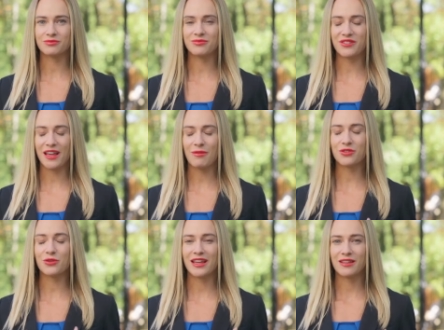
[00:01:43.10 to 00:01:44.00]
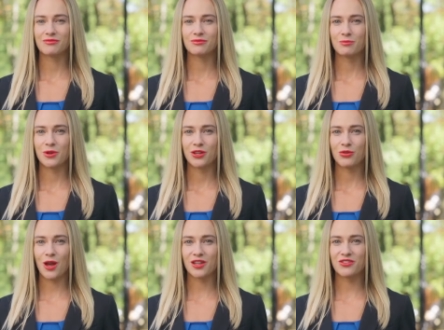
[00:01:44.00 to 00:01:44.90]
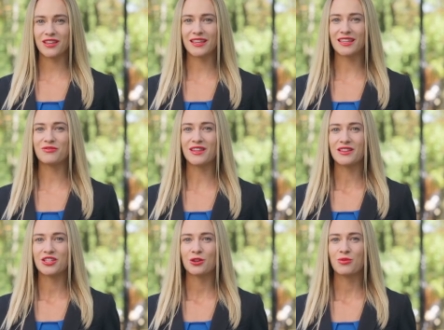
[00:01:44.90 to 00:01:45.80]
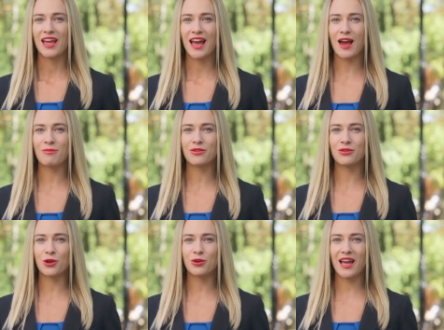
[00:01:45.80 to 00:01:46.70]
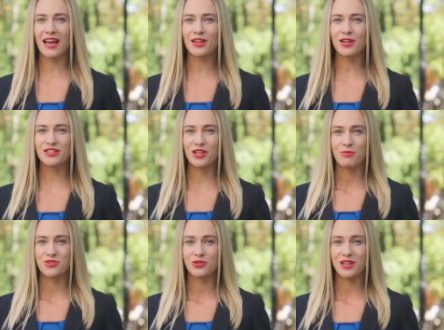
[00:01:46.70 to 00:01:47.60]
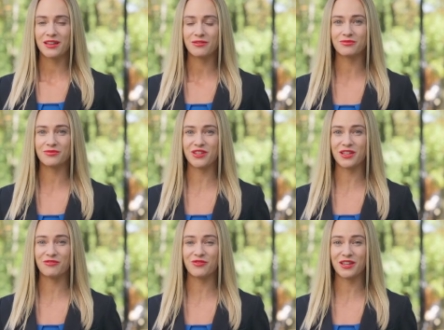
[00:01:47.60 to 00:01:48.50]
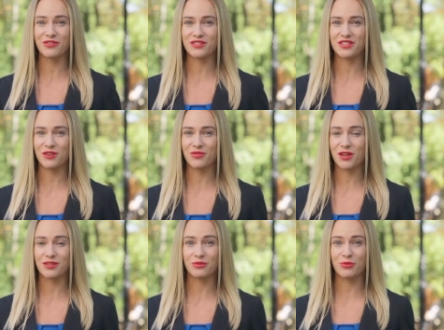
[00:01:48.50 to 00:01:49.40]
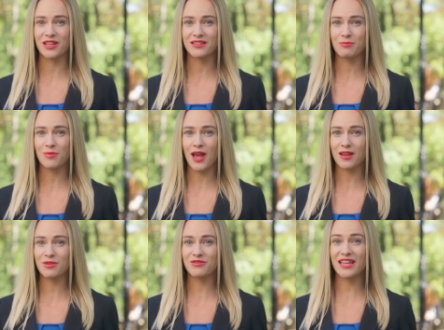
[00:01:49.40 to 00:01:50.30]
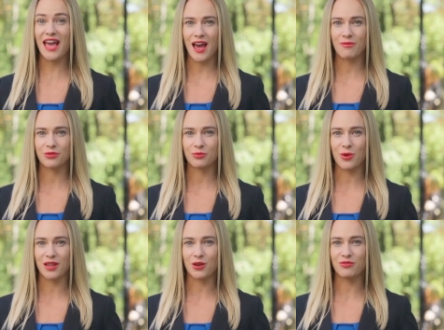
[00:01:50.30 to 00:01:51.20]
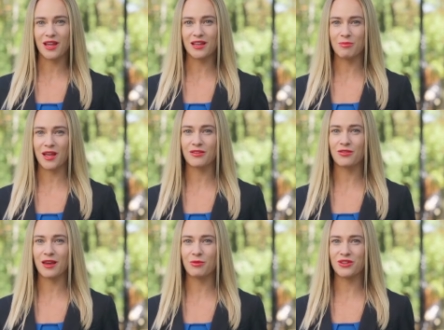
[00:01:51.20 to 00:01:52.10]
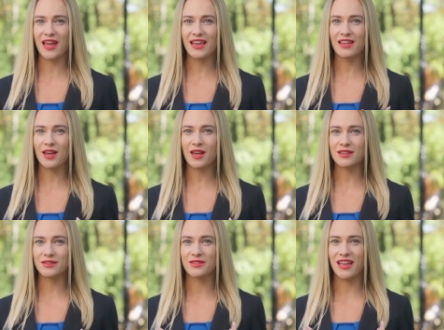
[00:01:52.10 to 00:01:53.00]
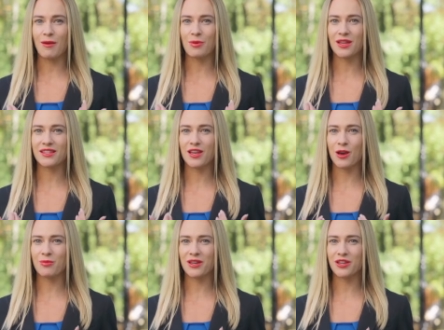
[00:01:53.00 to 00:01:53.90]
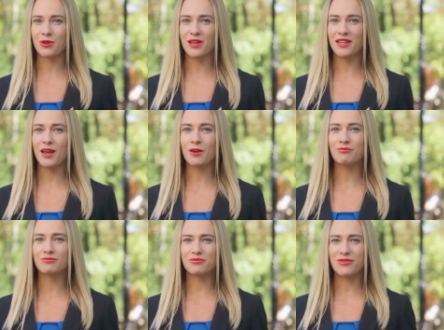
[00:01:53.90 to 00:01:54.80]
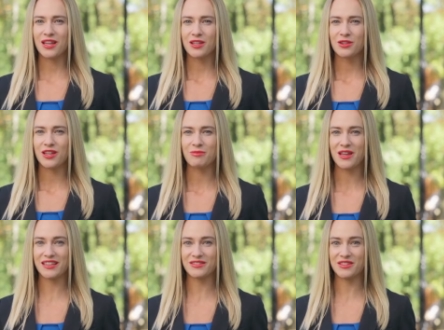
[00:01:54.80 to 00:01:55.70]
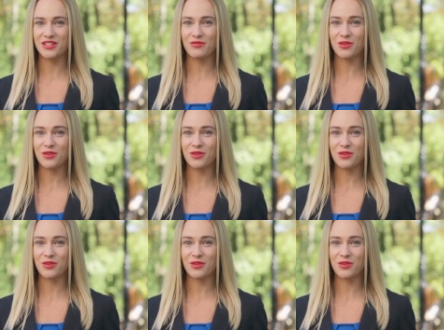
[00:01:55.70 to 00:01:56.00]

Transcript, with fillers: Step 3. When you launch the EV2Ray app, you'll land on its home screen. To configure the server, look at the bottom of the app, where you'll find a button labeled Editor. Tap on it to open a new window. Here you can paste the server